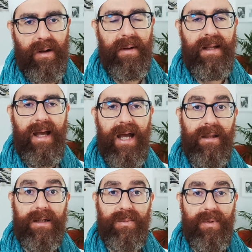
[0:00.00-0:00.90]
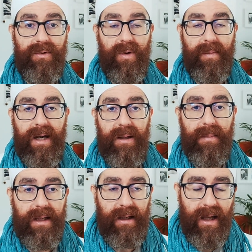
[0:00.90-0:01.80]
about the 8th spiritual body
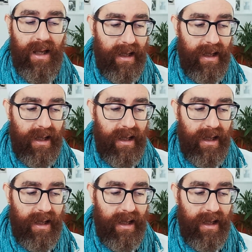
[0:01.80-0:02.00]
being